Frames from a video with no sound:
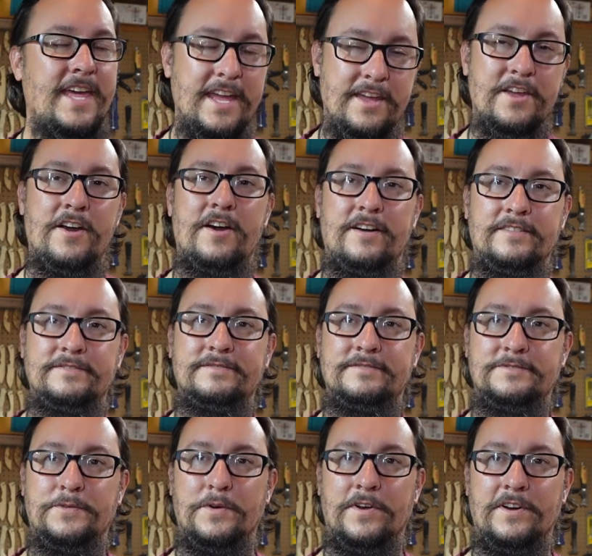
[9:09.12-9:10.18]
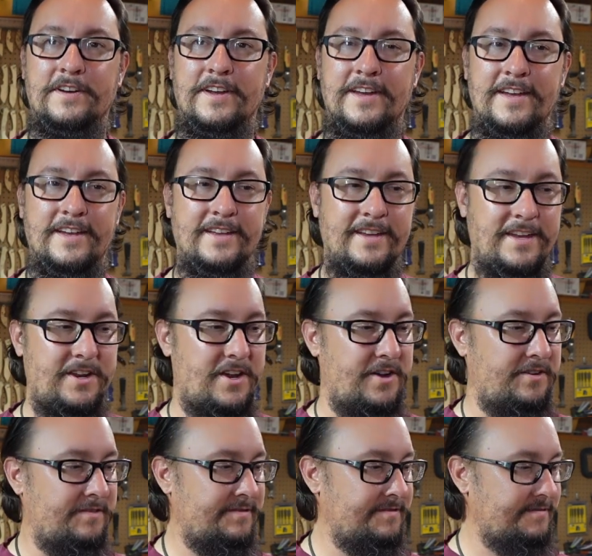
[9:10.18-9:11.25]
thank y'all for, you
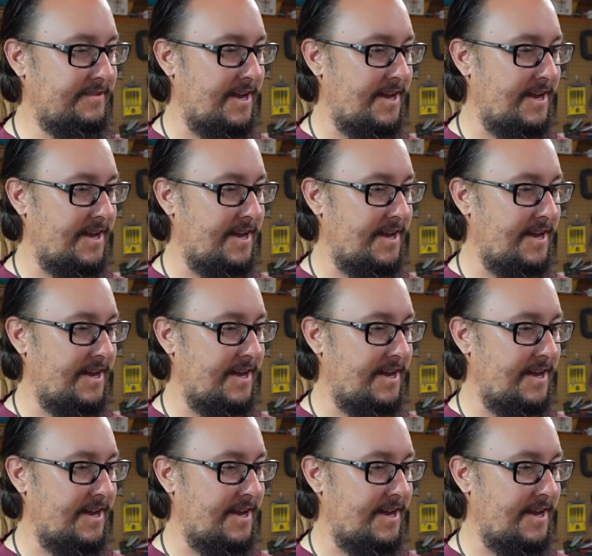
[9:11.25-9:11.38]
know,